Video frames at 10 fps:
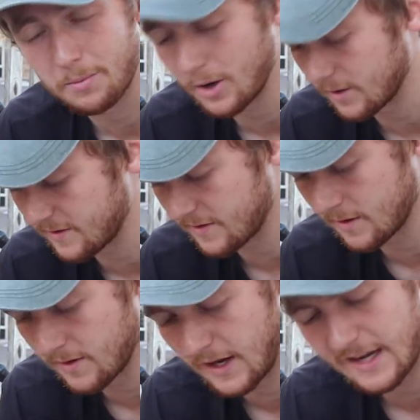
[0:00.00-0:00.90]
parts
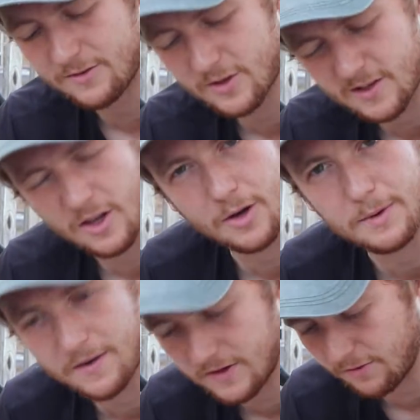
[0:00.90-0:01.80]
that have just a little
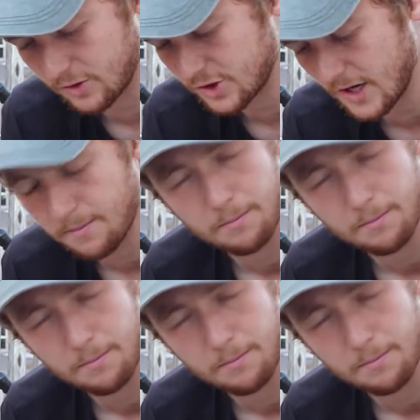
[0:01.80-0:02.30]
bit of a different shape,